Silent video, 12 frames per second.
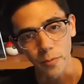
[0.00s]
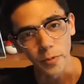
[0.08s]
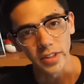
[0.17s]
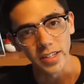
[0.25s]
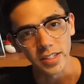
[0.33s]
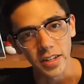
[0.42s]

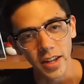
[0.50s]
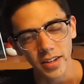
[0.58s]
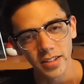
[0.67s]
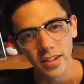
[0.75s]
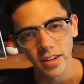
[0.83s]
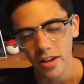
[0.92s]
With this
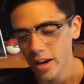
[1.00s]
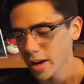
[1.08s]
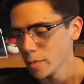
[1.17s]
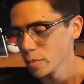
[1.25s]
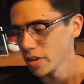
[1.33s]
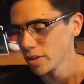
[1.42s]
connected,
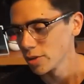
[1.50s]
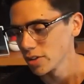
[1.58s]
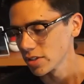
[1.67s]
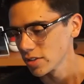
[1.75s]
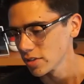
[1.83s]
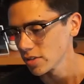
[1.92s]
I'm going to
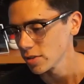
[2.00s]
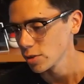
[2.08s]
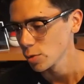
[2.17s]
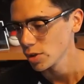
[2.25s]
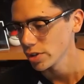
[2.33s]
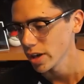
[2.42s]
just
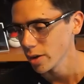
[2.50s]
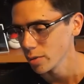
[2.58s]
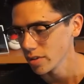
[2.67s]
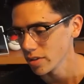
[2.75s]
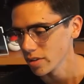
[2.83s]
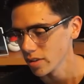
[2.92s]
switch
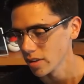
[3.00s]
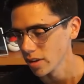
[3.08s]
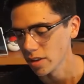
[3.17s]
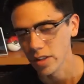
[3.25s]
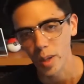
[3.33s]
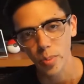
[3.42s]
out the
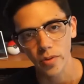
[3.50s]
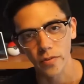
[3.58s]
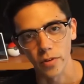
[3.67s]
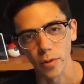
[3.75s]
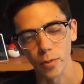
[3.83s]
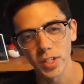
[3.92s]
clip
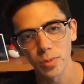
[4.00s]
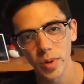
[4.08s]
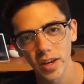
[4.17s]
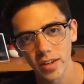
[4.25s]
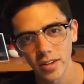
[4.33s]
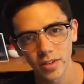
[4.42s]
for the
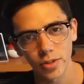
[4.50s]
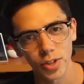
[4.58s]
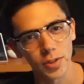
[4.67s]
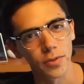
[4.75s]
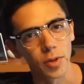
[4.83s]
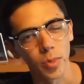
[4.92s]
wristband,
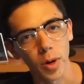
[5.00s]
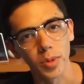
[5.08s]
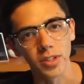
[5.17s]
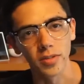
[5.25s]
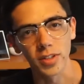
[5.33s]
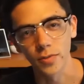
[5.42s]
just for the
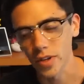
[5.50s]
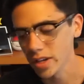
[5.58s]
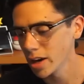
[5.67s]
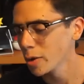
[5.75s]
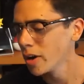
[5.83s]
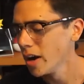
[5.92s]
purpose of this
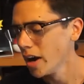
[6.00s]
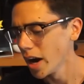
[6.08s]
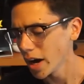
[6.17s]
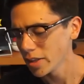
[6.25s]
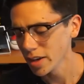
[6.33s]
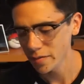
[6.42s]
video.
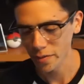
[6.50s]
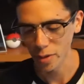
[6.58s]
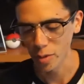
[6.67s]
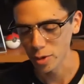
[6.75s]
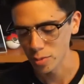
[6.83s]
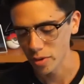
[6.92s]
I think for
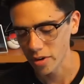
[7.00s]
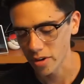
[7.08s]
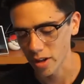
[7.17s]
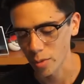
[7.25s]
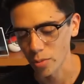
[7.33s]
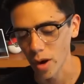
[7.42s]
the most
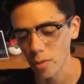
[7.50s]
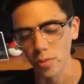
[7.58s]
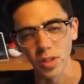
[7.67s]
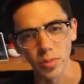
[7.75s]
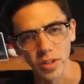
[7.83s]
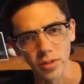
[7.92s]
part, I'll
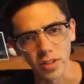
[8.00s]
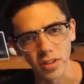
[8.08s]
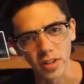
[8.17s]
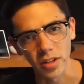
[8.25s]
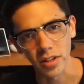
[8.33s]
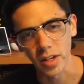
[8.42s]
probably be
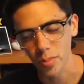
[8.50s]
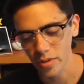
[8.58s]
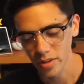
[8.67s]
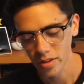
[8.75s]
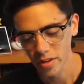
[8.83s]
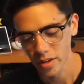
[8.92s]
using the clip,
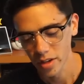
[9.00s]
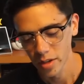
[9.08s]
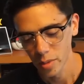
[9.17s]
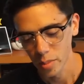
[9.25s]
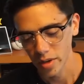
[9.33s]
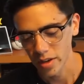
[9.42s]

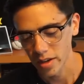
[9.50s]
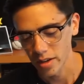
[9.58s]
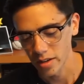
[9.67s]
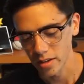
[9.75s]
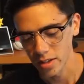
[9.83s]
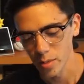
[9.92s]

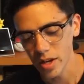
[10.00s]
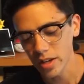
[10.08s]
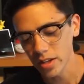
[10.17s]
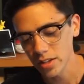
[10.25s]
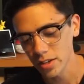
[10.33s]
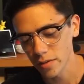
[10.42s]
but to make it
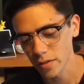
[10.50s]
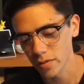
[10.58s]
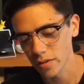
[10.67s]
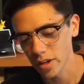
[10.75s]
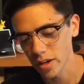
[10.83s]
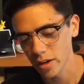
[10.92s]
easier for the
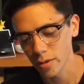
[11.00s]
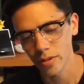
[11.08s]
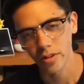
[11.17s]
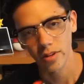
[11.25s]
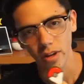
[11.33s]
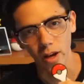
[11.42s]
video,
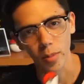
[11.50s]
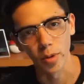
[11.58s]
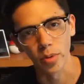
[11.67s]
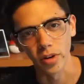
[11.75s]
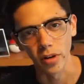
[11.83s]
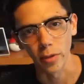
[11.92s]
I'm going
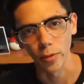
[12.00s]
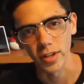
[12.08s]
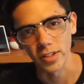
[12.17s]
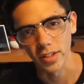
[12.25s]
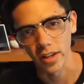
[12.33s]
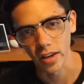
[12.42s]
to put it on the
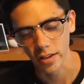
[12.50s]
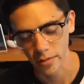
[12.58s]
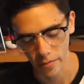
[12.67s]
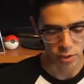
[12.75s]
wrist today.